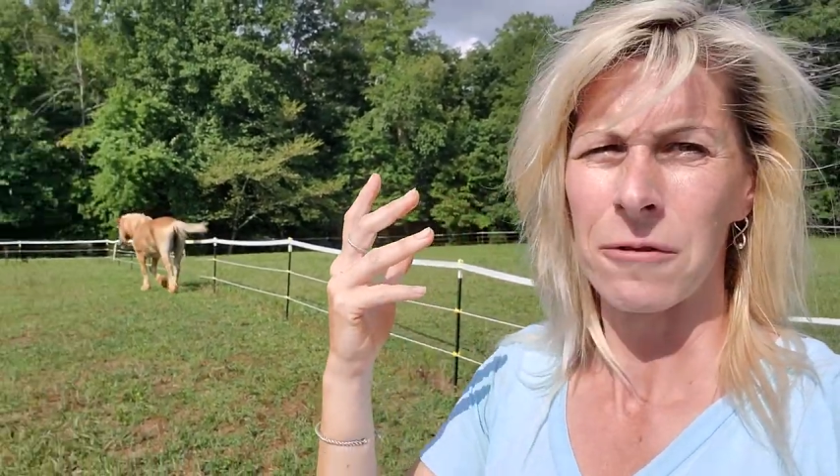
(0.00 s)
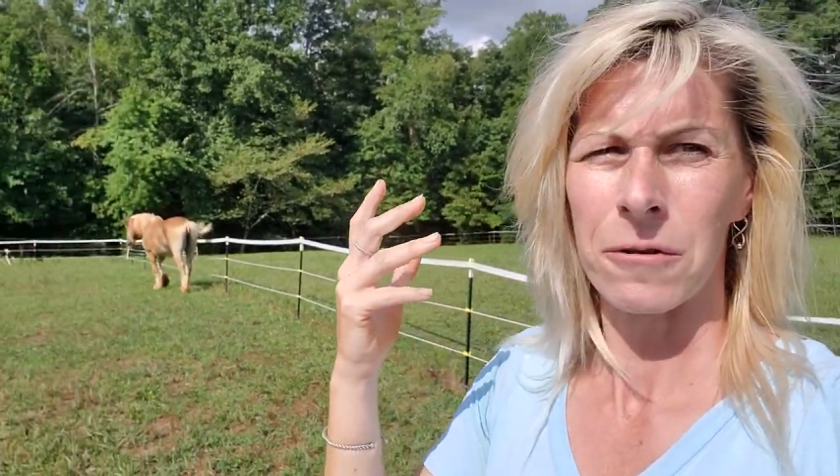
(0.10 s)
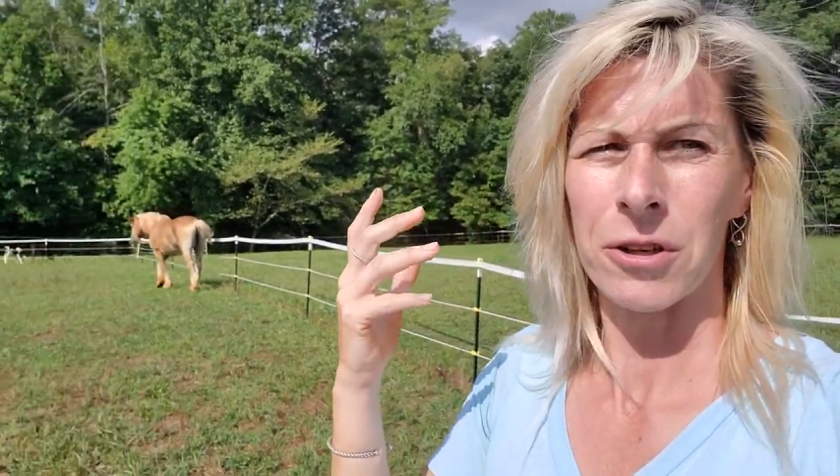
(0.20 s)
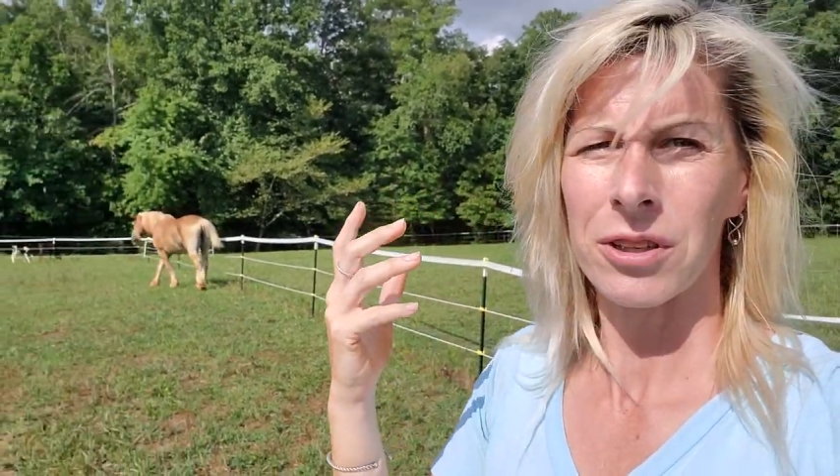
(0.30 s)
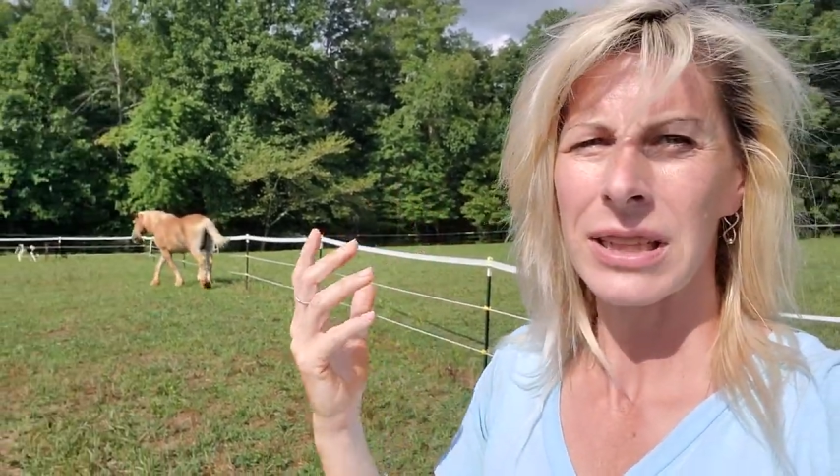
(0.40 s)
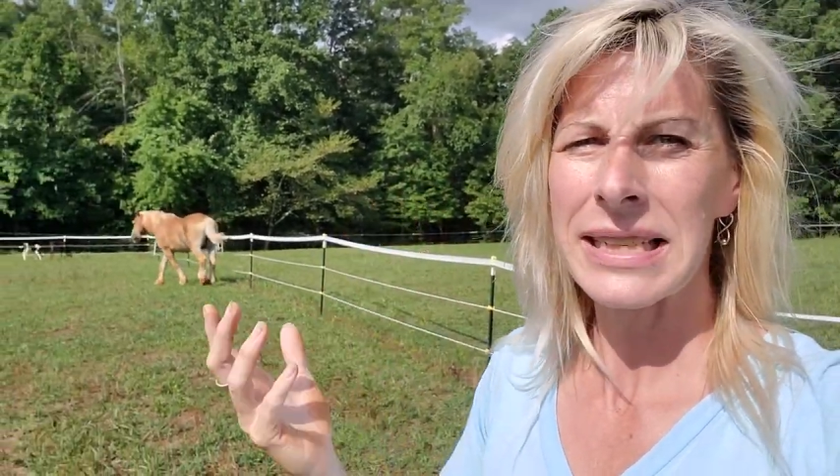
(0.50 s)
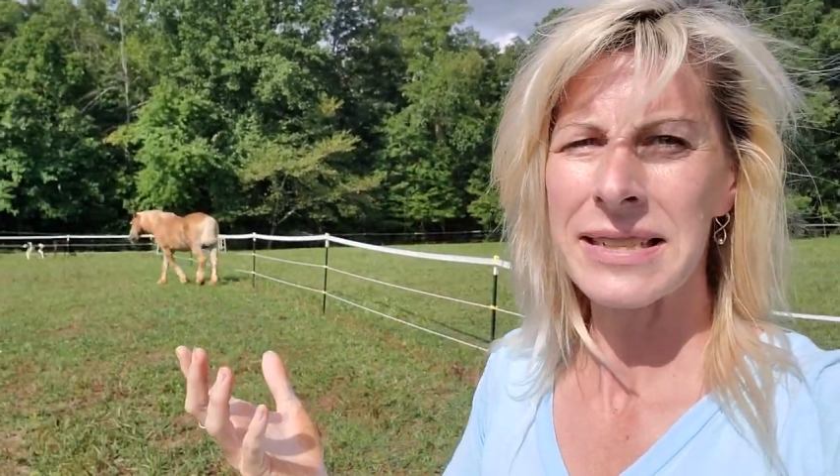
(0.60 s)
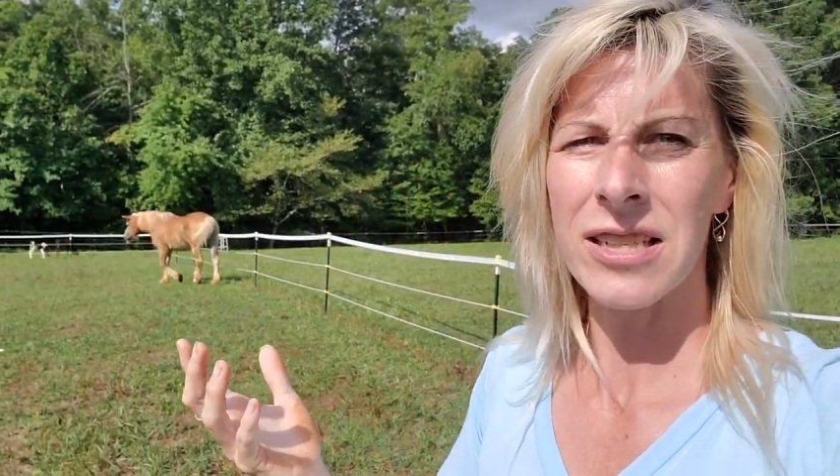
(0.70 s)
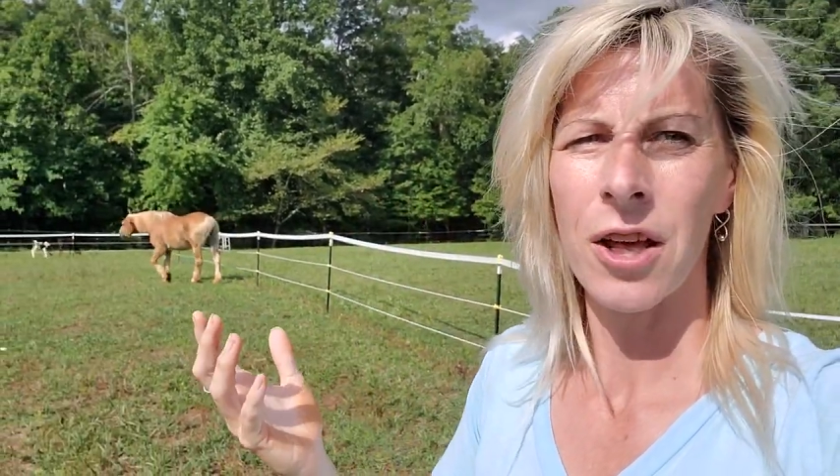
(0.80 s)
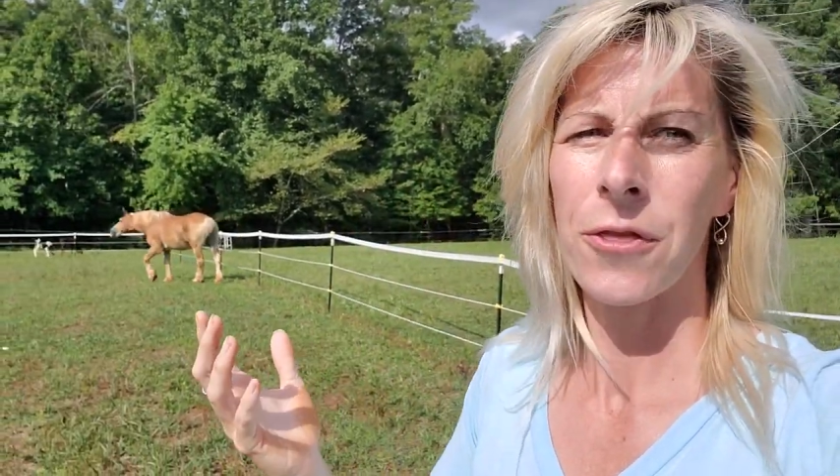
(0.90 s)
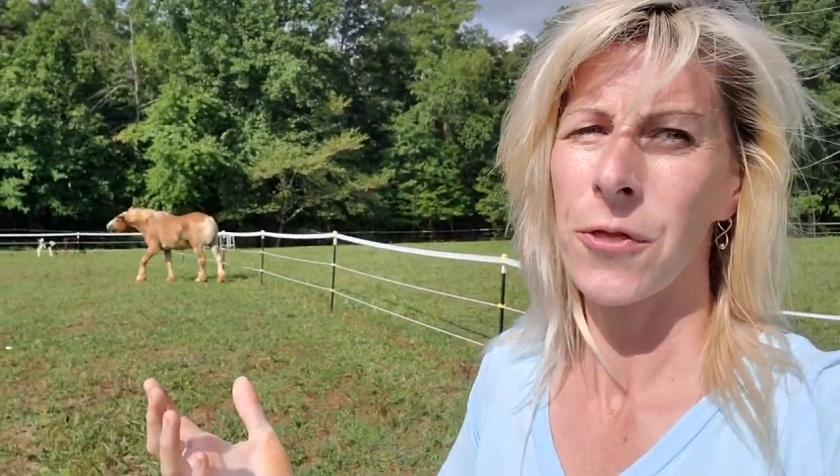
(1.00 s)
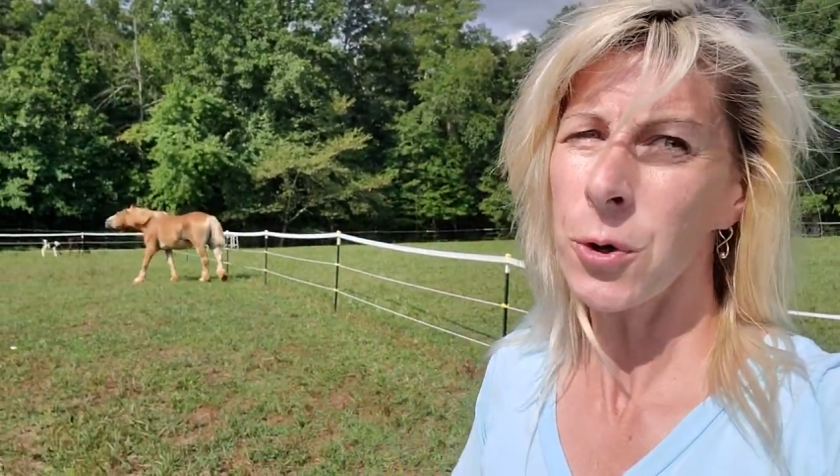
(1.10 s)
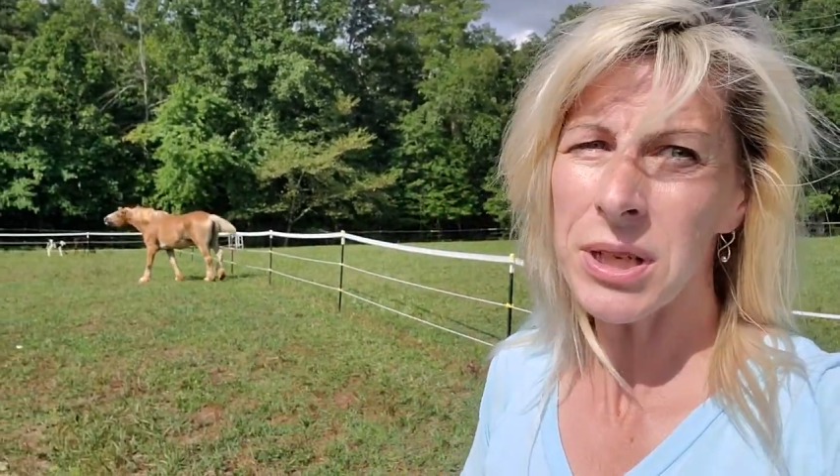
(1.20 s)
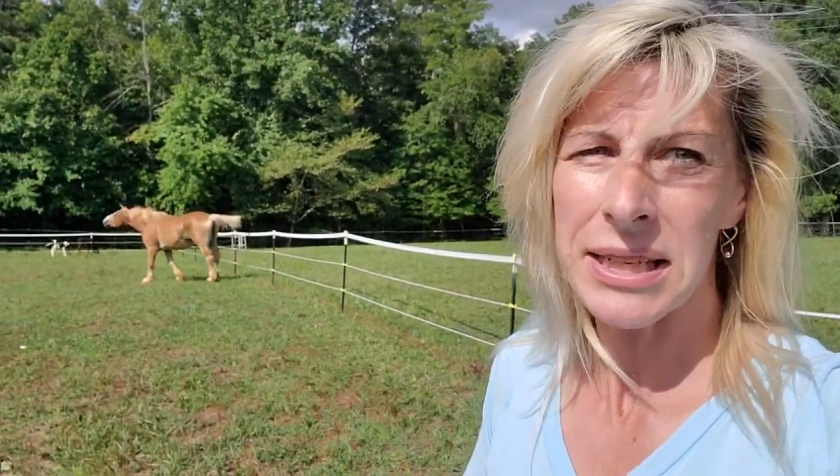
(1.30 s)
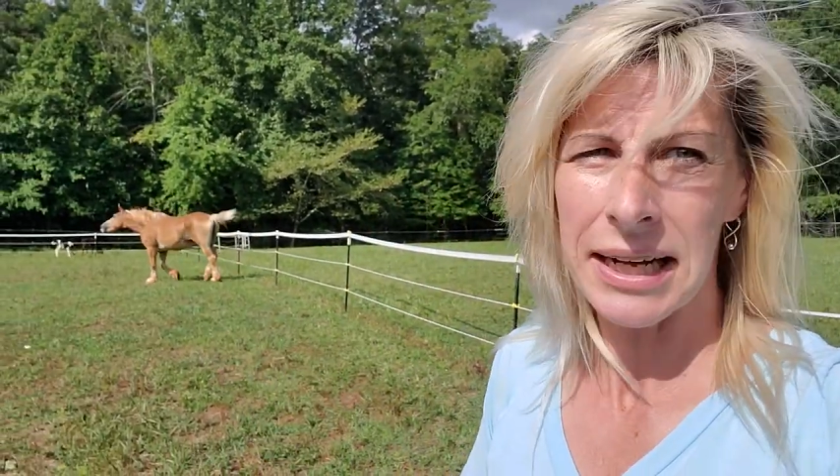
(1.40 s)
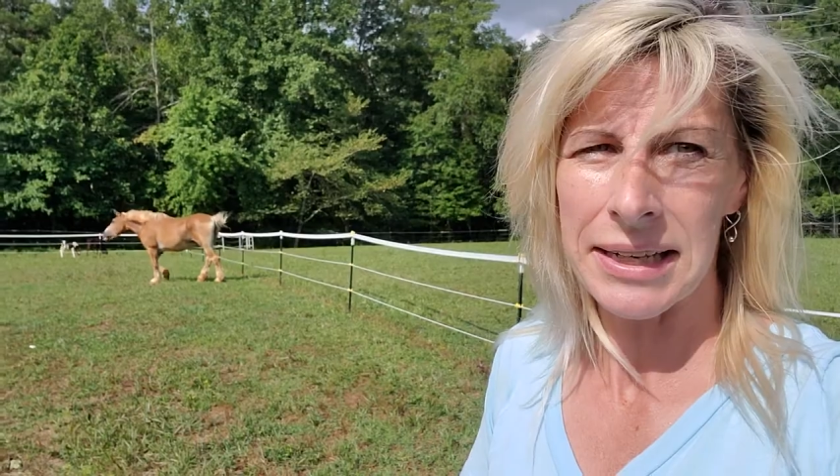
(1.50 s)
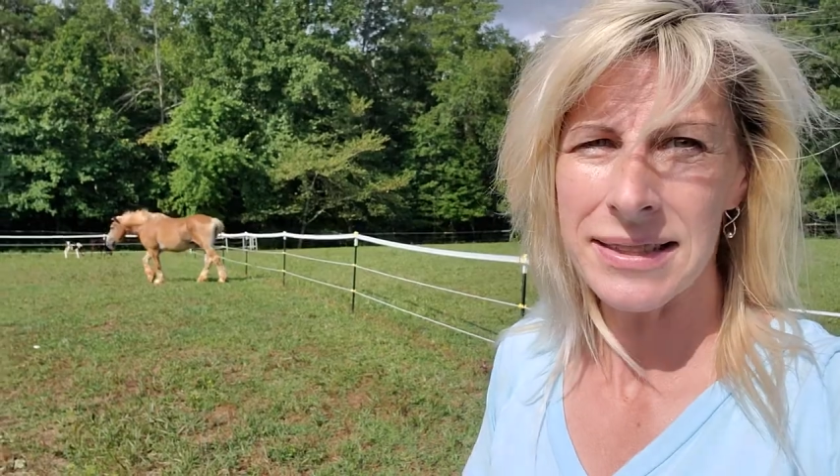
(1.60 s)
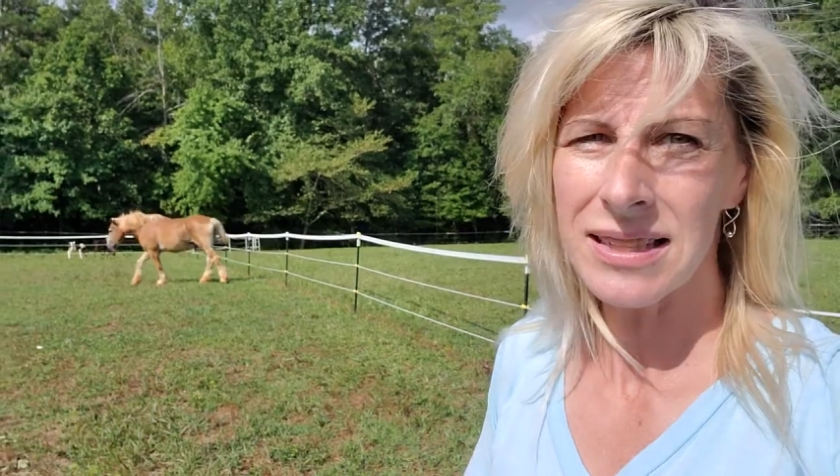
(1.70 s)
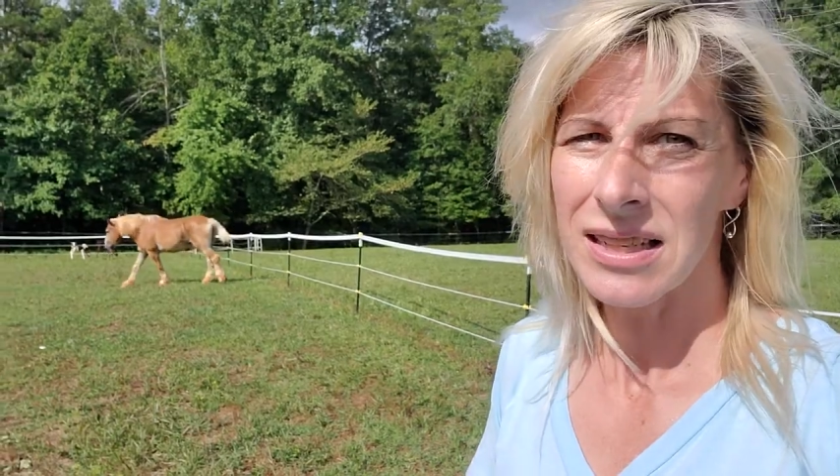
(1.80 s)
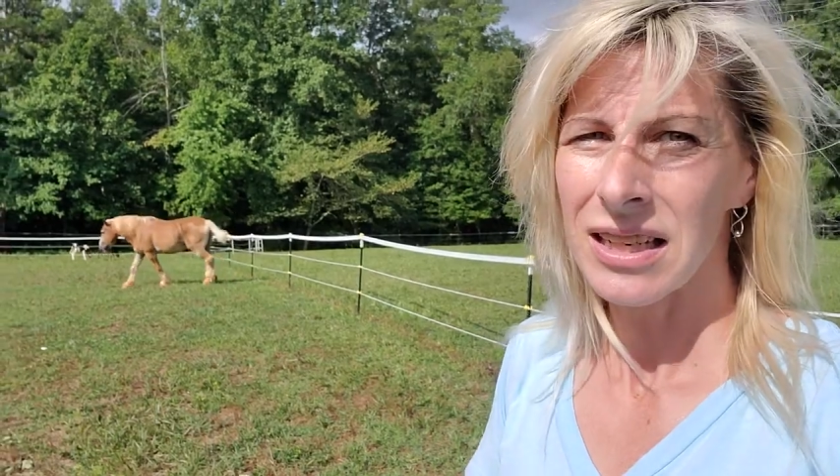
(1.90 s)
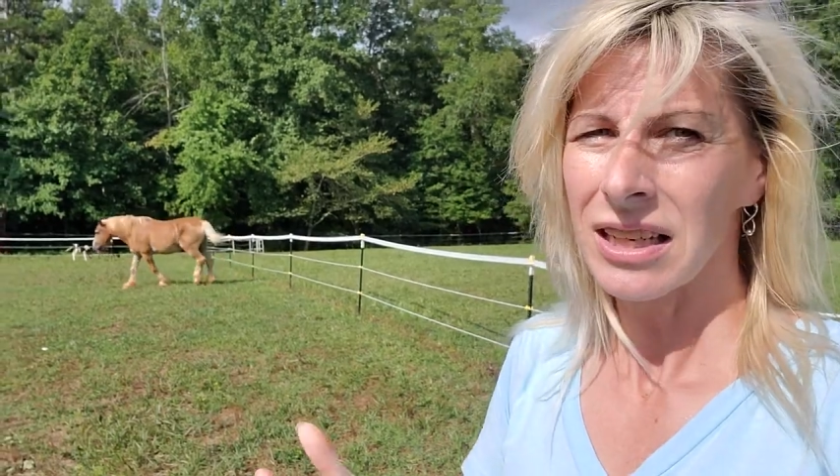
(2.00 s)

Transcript: for at least 30 days,